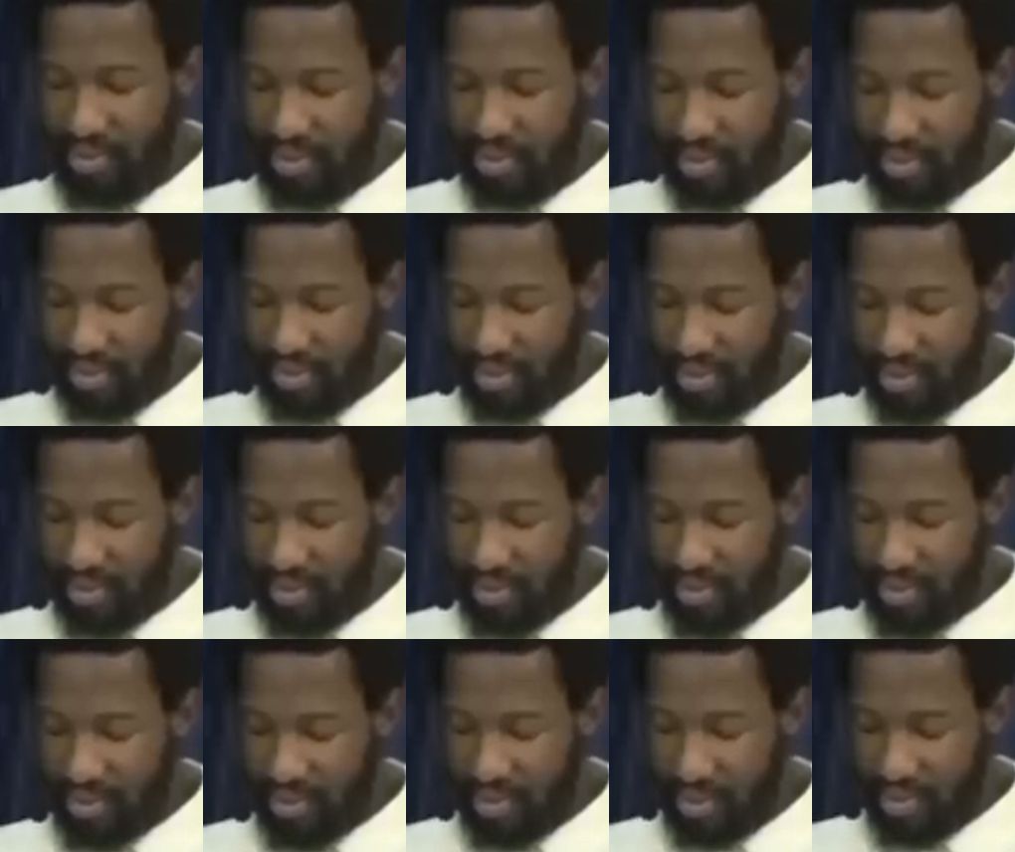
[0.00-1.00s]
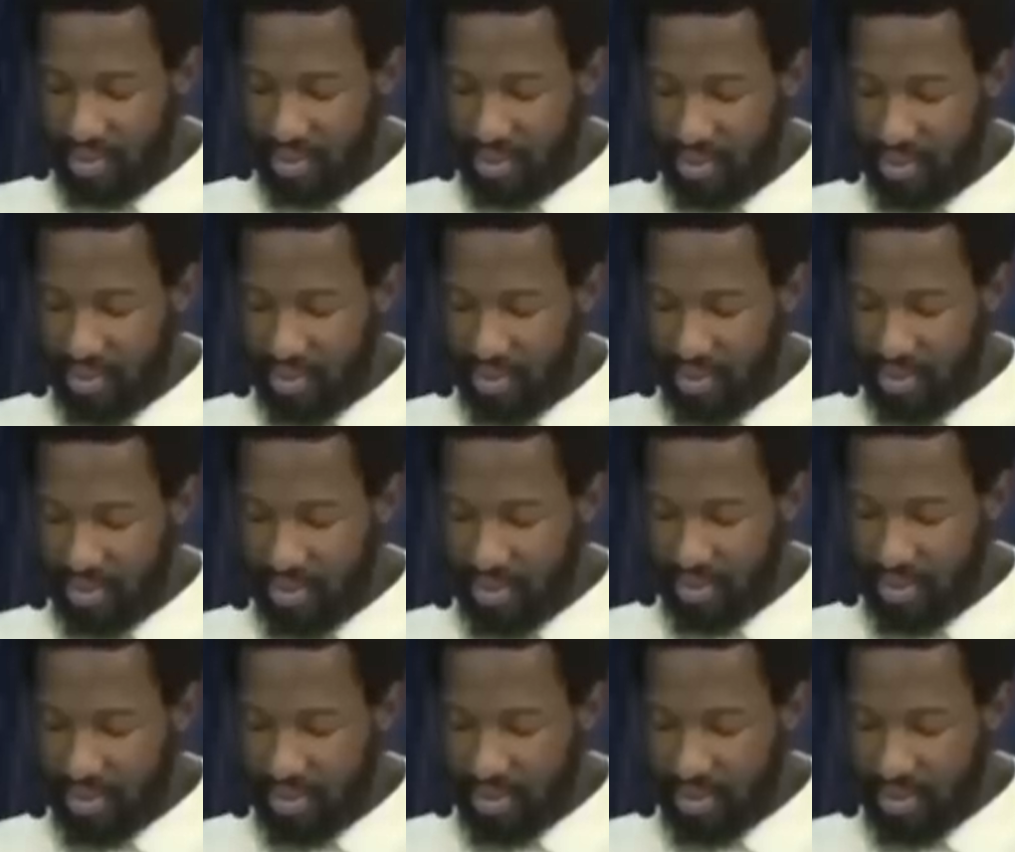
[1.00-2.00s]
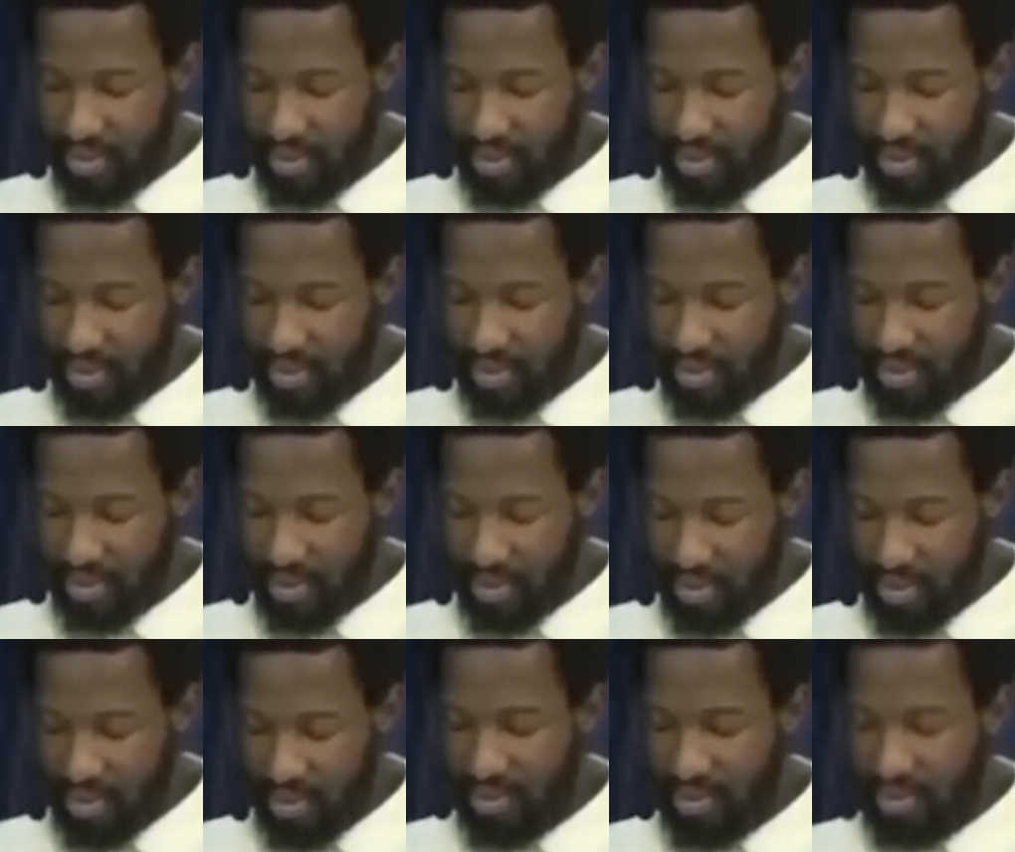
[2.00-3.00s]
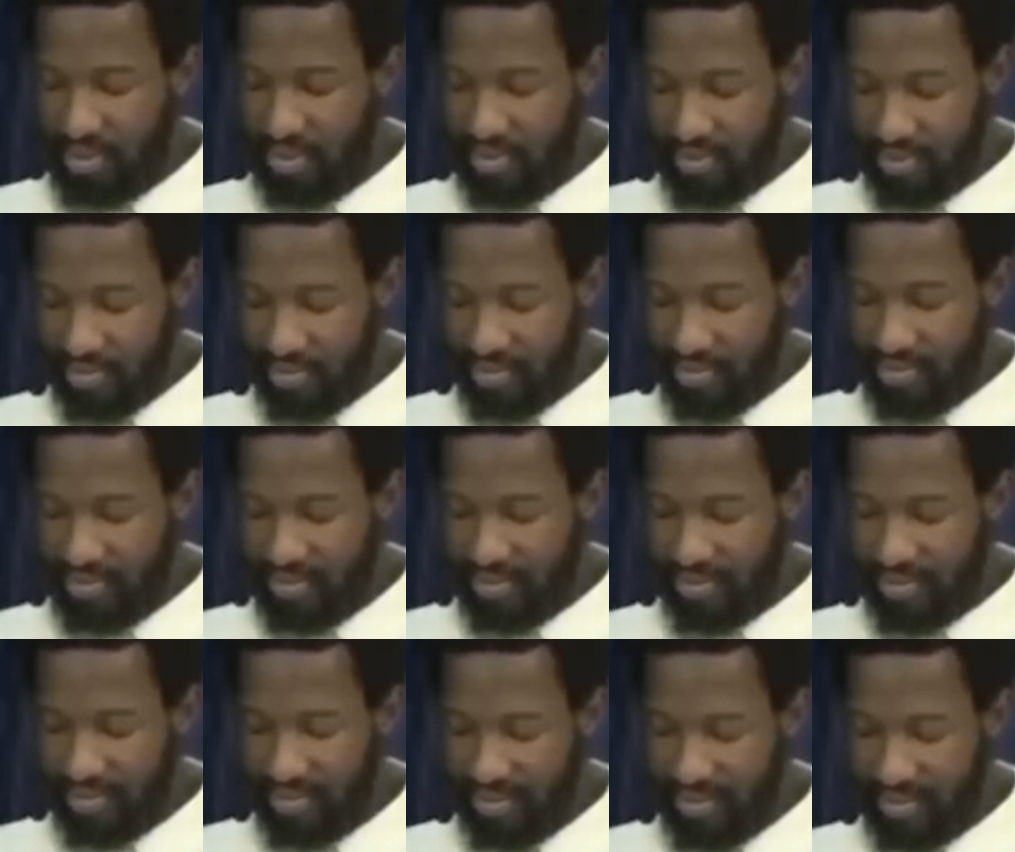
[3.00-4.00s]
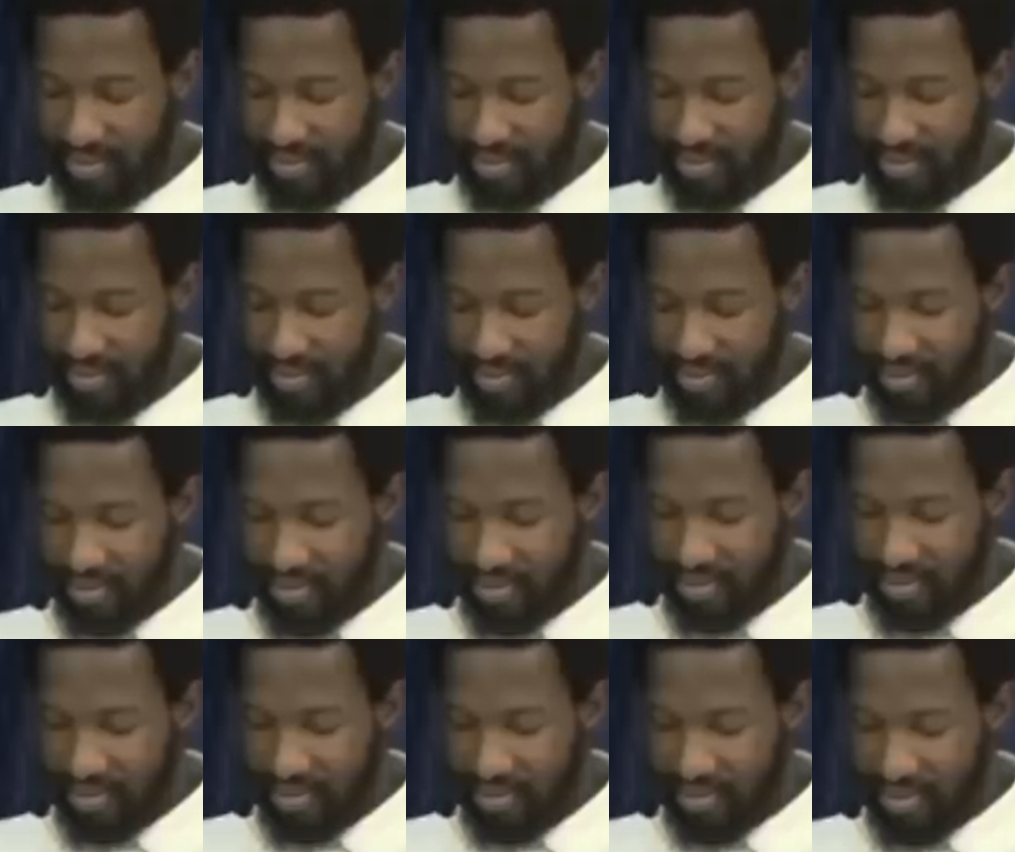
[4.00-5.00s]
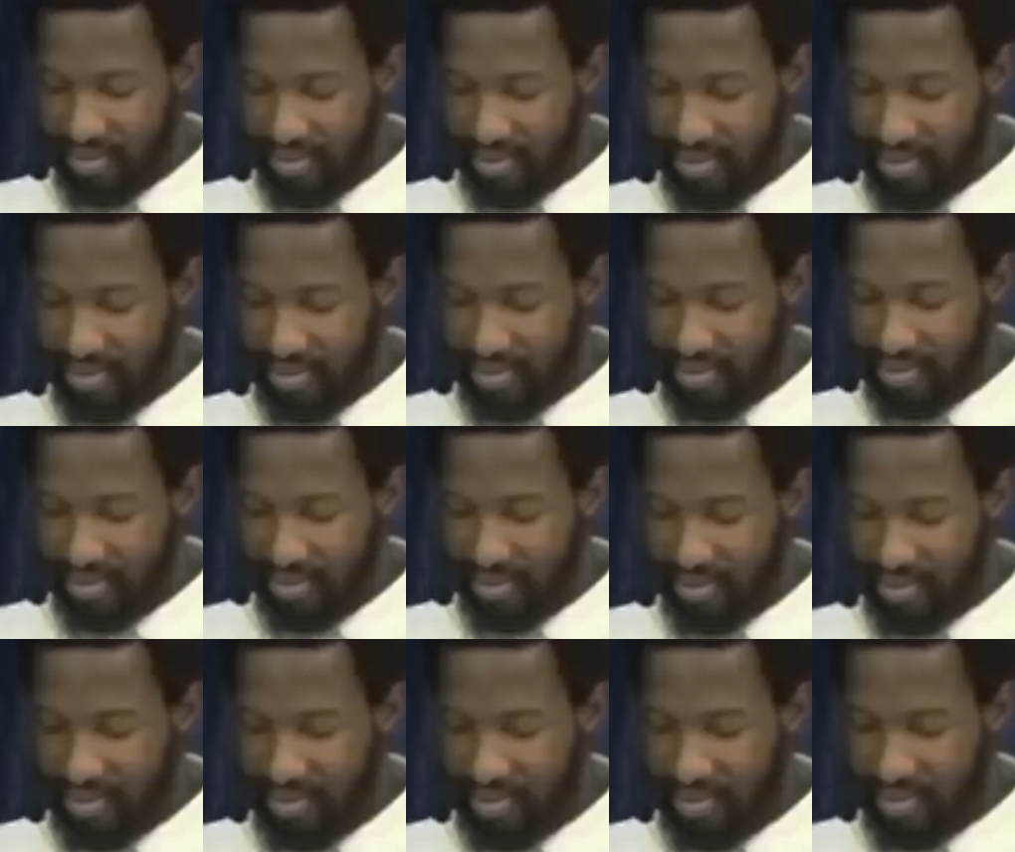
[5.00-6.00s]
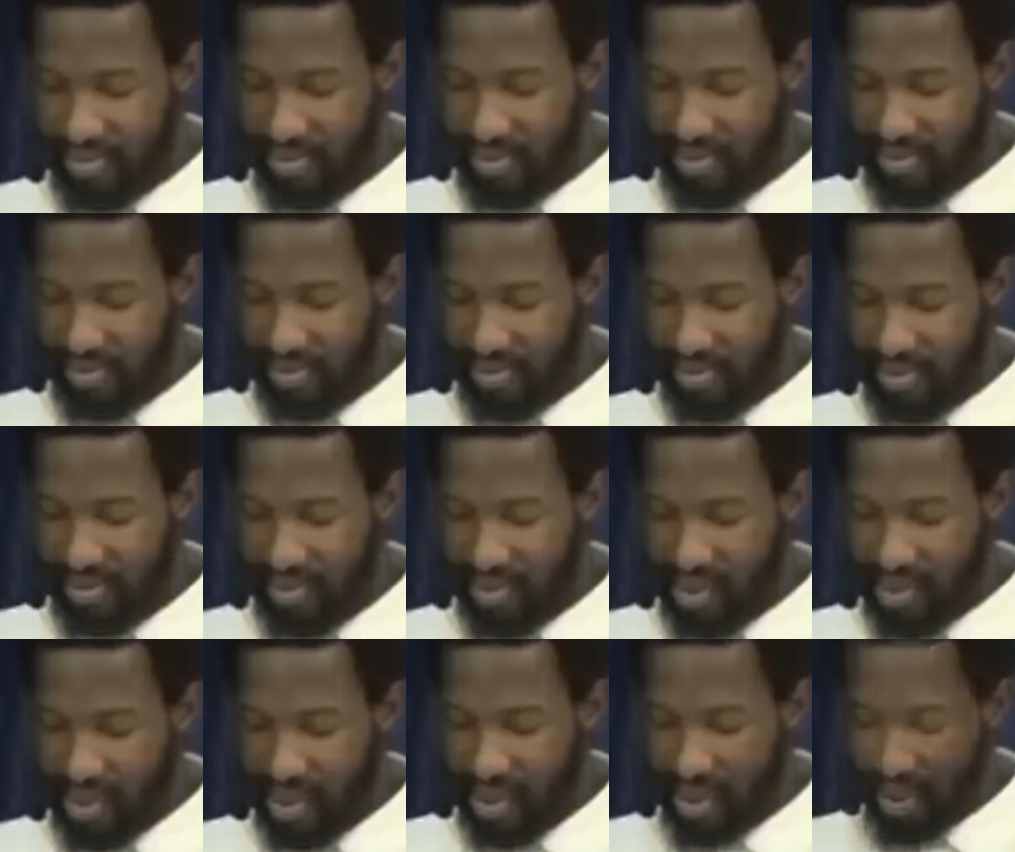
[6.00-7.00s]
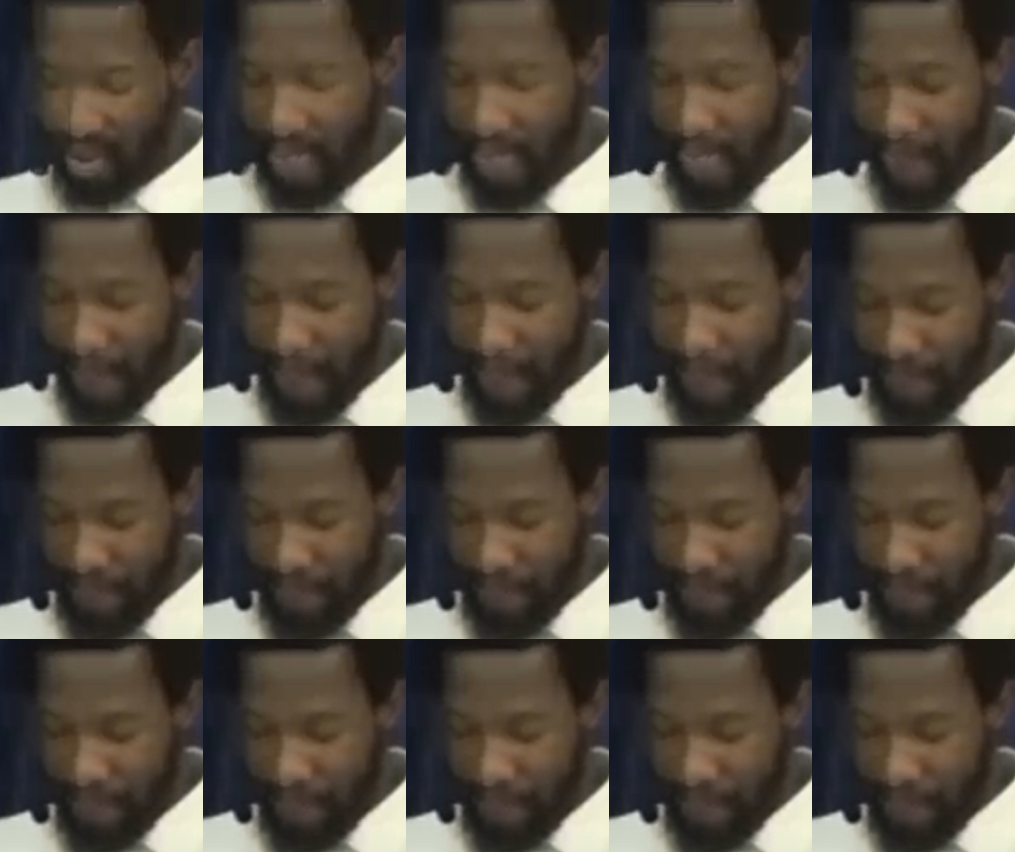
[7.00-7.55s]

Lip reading: (silent)